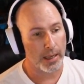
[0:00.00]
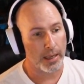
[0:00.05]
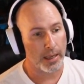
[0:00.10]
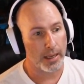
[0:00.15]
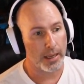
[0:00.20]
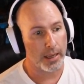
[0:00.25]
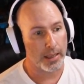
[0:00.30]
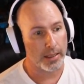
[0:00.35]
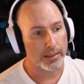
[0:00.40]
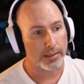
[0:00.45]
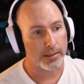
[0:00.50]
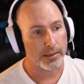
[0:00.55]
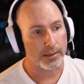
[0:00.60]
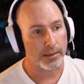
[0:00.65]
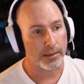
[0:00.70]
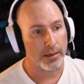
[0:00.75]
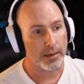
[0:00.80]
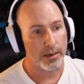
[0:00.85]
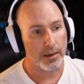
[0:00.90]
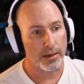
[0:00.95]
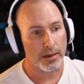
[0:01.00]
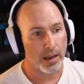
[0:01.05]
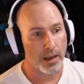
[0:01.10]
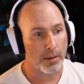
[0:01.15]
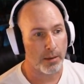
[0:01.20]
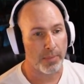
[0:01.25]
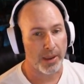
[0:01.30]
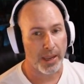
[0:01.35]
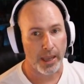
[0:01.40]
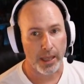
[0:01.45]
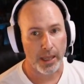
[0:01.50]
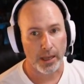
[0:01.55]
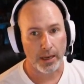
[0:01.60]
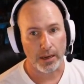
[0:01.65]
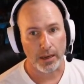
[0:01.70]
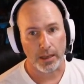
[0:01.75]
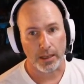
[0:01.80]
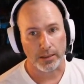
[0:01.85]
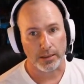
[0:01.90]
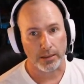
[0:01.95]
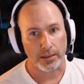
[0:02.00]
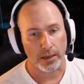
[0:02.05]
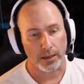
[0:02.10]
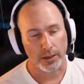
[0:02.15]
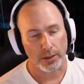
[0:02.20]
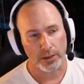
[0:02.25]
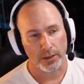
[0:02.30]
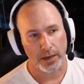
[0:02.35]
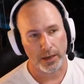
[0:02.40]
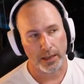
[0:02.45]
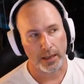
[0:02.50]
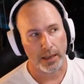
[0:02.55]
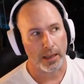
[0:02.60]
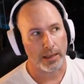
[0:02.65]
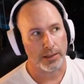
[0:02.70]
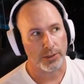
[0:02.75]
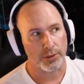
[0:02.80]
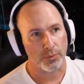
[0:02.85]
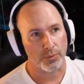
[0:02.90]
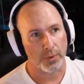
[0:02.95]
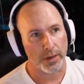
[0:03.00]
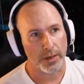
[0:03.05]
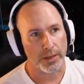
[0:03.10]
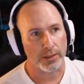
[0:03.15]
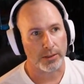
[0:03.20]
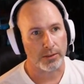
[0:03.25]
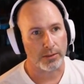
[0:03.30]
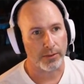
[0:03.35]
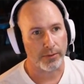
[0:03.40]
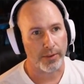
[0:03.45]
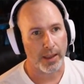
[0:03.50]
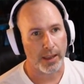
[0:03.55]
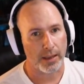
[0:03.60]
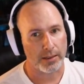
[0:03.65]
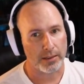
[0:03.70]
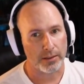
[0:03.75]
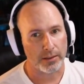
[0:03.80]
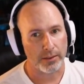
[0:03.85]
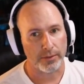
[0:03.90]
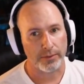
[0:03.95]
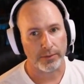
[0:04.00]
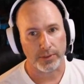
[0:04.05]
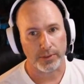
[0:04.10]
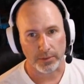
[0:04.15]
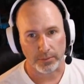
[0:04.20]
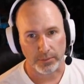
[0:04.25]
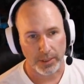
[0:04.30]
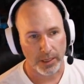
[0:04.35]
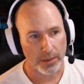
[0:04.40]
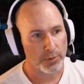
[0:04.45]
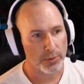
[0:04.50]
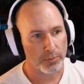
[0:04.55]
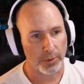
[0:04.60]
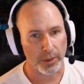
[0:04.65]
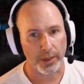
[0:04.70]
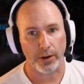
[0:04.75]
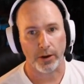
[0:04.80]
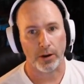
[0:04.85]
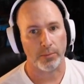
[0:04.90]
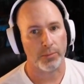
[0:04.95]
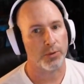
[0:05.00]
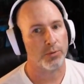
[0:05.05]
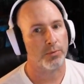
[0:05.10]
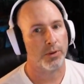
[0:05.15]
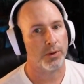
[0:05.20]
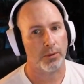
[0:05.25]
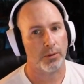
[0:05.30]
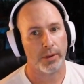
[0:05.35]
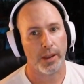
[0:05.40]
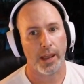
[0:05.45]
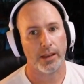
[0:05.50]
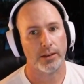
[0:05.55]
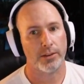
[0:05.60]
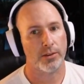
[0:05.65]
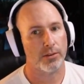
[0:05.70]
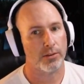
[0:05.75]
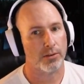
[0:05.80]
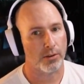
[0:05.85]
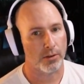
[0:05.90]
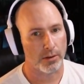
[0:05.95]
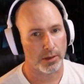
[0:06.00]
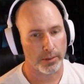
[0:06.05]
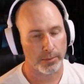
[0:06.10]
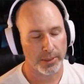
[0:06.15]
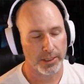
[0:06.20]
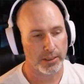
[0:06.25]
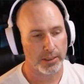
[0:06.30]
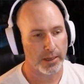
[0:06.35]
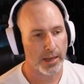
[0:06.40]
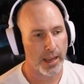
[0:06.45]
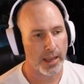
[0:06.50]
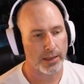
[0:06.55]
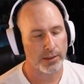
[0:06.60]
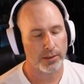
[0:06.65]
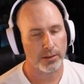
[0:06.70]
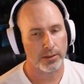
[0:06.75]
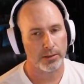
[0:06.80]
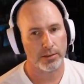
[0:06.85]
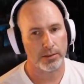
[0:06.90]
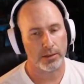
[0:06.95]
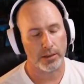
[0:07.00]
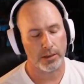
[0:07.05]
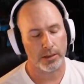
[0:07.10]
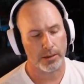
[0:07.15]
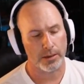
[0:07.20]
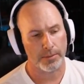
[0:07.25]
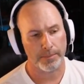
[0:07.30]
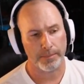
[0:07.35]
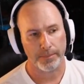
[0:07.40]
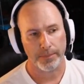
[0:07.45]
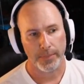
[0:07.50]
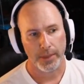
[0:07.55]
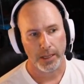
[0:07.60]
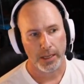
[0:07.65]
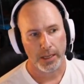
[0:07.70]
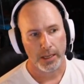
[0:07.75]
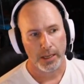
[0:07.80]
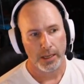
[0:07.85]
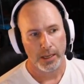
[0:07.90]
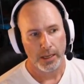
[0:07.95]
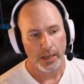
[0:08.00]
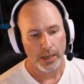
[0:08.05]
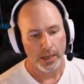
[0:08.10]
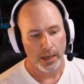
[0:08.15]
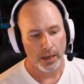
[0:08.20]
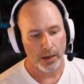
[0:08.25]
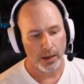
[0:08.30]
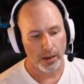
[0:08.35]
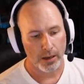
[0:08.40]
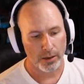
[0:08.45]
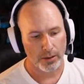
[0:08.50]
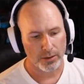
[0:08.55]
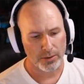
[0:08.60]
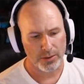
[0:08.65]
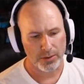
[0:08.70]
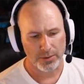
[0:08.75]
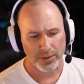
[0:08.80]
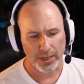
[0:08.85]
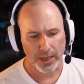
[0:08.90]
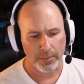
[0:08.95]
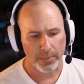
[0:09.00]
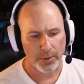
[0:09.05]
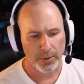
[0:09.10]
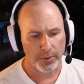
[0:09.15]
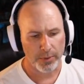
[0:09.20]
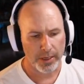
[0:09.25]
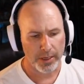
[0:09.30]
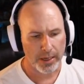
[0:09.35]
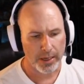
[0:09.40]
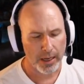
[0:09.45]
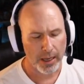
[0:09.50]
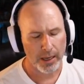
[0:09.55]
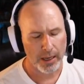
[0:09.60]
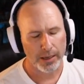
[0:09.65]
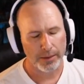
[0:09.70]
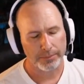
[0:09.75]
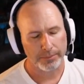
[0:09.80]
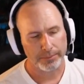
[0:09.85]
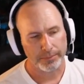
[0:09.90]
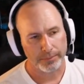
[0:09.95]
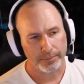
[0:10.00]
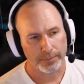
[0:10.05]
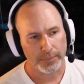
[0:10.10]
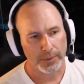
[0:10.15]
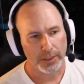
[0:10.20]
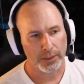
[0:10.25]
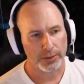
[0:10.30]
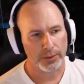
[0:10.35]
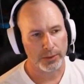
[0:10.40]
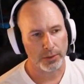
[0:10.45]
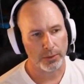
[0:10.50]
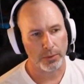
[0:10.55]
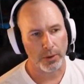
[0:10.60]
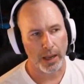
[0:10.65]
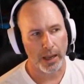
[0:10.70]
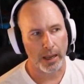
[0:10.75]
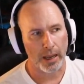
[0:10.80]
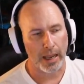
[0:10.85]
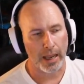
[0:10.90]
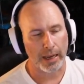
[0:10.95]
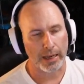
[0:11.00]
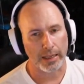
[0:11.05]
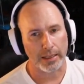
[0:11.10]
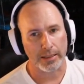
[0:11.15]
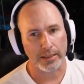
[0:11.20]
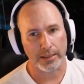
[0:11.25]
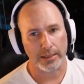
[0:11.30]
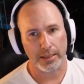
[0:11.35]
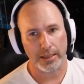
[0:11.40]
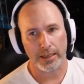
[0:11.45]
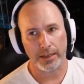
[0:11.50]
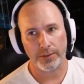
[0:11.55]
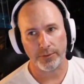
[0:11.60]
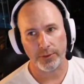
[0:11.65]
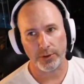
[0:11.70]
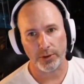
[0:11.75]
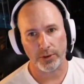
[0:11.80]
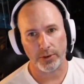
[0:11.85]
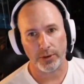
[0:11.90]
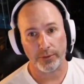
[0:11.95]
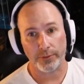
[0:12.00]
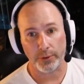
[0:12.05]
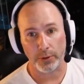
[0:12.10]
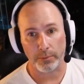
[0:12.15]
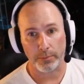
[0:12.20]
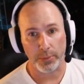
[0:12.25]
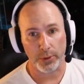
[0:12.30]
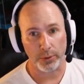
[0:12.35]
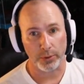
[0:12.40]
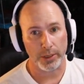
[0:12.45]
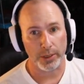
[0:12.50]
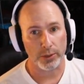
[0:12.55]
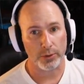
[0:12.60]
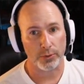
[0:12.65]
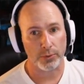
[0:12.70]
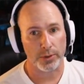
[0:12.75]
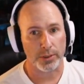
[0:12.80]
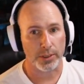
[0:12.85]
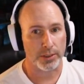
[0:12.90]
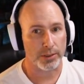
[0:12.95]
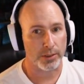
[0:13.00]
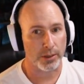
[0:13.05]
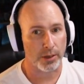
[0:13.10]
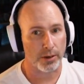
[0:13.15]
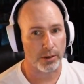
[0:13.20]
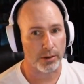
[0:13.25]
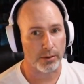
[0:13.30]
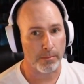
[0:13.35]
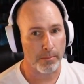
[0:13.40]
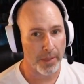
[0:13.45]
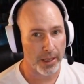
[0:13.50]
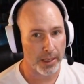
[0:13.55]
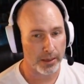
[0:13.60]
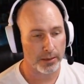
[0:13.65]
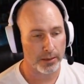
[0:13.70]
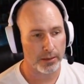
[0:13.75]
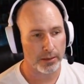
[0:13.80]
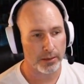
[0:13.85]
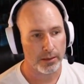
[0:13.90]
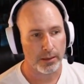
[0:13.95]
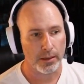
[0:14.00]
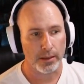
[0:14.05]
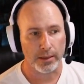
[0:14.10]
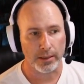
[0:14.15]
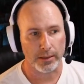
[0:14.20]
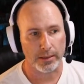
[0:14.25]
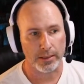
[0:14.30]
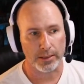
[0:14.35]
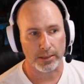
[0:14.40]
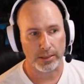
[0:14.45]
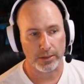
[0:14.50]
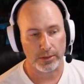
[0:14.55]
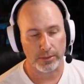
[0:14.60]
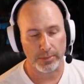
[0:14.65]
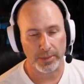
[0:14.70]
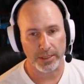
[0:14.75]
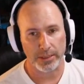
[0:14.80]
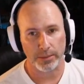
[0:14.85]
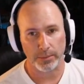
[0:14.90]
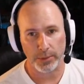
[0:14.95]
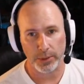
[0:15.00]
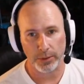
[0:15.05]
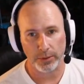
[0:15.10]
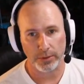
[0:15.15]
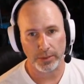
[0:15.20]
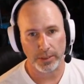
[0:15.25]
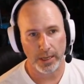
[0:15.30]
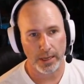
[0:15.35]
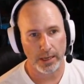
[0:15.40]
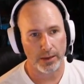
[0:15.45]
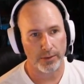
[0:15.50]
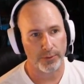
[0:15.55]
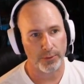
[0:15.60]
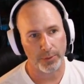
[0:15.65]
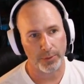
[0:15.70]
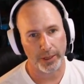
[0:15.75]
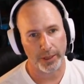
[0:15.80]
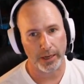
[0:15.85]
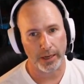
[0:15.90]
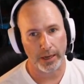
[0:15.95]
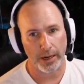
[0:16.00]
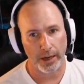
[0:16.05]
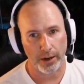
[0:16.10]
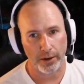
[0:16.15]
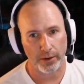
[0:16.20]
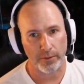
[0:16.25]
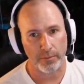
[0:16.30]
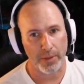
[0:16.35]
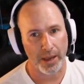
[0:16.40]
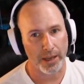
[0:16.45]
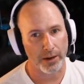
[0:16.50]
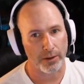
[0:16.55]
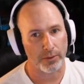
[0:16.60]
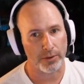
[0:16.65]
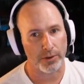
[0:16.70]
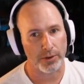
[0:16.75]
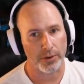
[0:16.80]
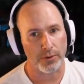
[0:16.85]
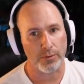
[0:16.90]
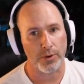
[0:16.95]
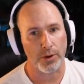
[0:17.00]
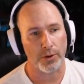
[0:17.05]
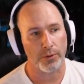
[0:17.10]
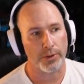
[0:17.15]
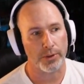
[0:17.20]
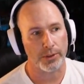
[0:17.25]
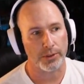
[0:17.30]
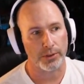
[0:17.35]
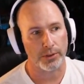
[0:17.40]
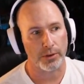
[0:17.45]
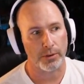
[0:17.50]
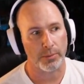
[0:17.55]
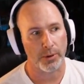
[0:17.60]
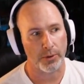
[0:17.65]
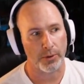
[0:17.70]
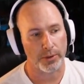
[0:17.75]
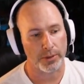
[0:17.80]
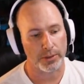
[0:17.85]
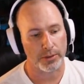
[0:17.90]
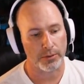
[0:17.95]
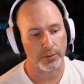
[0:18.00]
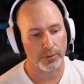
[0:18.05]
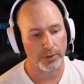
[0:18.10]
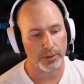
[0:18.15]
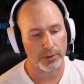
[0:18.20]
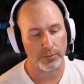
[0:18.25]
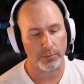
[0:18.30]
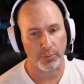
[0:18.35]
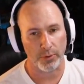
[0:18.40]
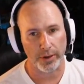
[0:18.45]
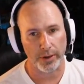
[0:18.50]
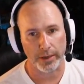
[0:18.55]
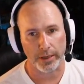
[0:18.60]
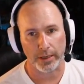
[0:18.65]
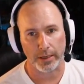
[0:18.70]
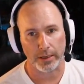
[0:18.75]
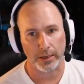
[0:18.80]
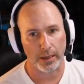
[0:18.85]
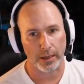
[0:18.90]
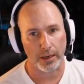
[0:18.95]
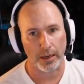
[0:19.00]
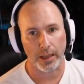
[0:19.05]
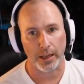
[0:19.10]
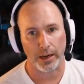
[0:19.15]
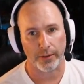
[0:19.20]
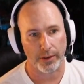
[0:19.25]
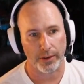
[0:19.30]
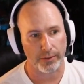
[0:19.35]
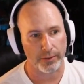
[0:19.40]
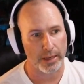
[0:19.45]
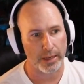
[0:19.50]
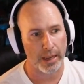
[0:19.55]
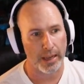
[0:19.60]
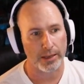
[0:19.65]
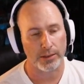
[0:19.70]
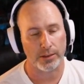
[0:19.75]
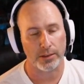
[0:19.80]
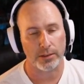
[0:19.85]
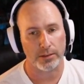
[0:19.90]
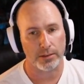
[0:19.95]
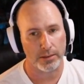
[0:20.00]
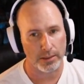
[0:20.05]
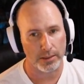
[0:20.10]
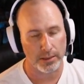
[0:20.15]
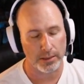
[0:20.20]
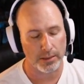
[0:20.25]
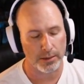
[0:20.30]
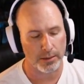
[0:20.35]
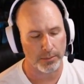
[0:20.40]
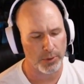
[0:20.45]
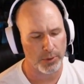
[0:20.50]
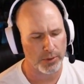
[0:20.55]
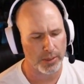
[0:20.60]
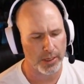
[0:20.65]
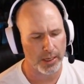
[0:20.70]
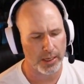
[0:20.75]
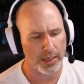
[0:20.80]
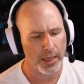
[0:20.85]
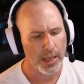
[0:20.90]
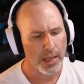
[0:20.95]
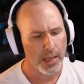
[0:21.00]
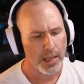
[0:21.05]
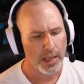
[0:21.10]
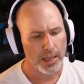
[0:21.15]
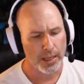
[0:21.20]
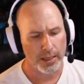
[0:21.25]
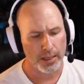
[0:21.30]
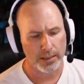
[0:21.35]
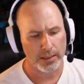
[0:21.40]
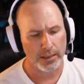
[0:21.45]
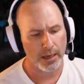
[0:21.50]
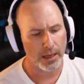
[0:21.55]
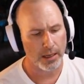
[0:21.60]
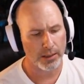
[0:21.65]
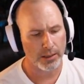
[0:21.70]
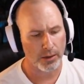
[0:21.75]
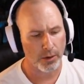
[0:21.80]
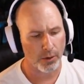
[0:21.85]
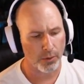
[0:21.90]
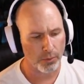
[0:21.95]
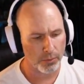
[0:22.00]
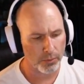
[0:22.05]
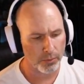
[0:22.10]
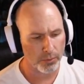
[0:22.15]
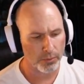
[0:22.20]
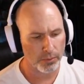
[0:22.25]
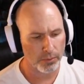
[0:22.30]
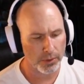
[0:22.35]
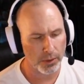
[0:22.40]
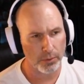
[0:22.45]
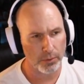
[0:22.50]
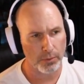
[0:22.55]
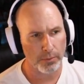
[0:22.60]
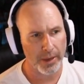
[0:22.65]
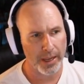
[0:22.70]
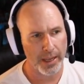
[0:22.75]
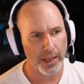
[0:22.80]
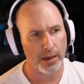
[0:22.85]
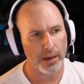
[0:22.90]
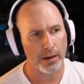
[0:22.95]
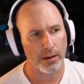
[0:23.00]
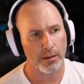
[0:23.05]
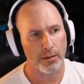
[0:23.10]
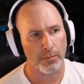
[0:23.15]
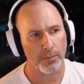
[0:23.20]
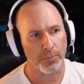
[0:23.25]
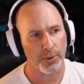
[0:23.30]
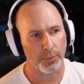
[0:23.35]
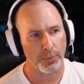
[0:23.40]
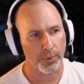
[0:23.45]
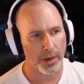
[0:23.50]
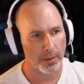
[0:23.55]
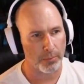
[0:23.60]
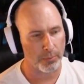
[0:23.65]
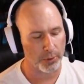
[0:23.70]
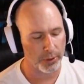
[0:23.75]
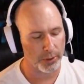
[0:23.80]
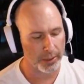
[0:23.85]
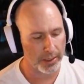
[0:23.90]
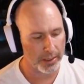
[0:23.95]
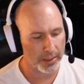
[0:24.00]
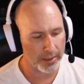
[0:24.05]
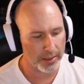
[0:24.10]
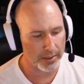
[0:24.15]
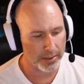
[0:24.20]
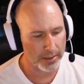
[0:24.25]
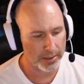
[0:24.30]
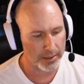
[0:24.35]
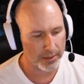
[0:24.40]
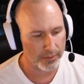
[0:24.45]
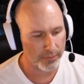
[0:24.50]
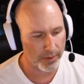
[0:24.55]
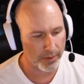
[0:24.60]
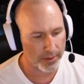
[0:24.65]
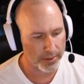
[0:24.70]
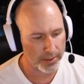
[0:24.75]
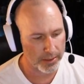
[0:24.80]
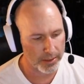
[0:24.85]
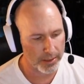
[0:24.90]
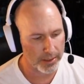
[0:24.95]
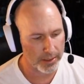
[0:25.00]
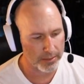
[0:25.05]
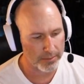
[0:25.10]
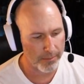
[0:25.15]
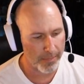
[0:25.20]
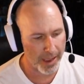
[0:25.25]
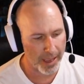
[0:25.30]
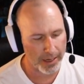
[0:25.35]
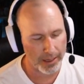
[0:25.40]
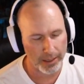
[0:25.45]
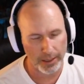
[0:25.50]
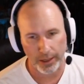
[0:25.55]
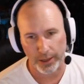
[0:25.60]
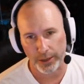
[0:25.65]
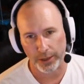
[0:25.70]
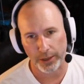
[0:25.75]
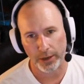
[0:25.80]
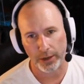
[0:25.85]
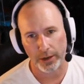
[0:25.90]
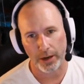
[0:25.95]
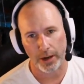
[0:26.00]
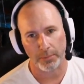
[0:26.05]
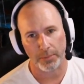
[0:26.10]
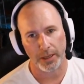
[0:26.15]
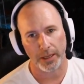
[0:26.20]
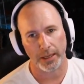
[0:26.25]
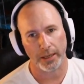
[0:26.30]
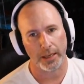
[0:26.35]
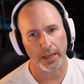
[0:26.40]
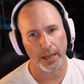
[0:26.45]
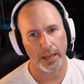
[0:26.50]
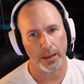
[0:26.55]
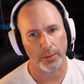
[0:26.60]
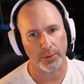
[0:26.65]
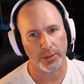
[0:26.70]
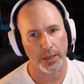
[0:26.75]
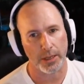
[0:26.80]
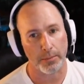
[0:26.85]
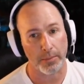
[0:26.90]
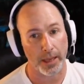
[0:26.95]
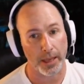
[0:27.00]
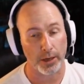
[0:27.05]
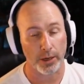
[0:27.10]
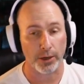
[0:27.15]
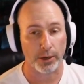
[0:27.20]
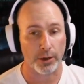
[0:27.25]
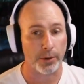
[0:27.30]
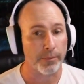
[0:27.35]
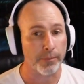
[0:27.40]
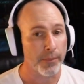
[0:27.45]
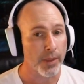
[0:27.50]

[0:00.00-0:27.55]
It's not bad. It's not good. I just run into the fact of sometimes you play armies with no casters or limited casters. Also, it's got to be within 9. So I can see if you're building towards a certain meta that this could be something you take if you're playing a narrative battle and you know that your opponent's going to bring a lot of heavy casters. This is something you take. It's not total bad, but when I'm looking at this versus Maddening Hunger, I'm like, yeah, I'm gonna take Maddening Hunger.